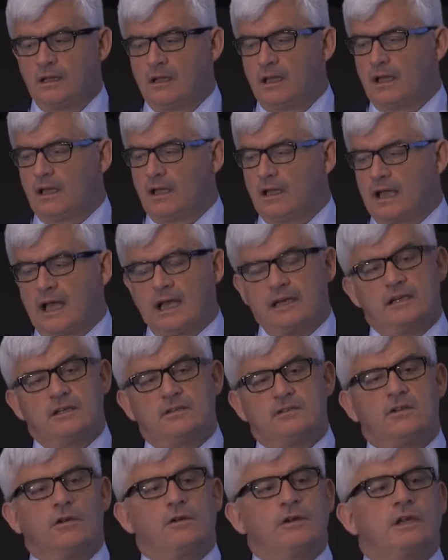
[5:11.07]
had
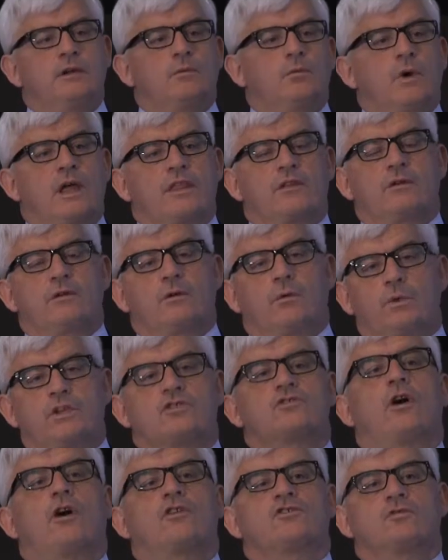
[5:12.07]
it done in,
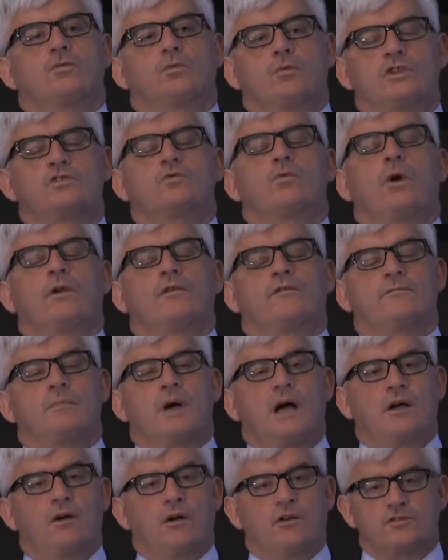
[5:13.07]
which one of
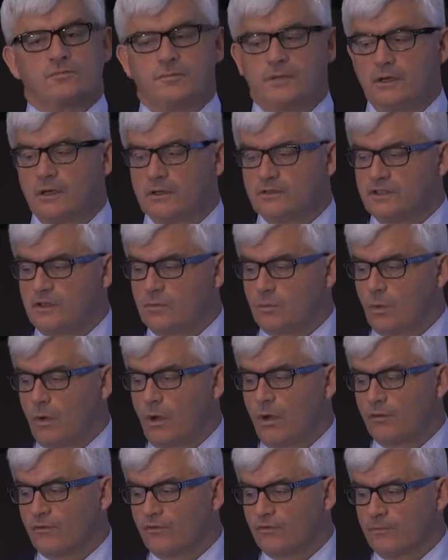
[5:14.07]
my hospitals it
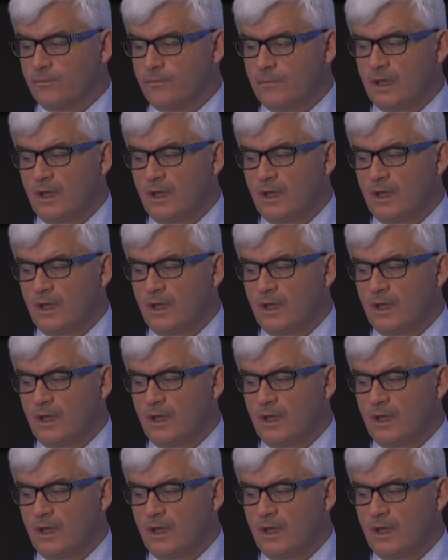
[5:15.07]
was.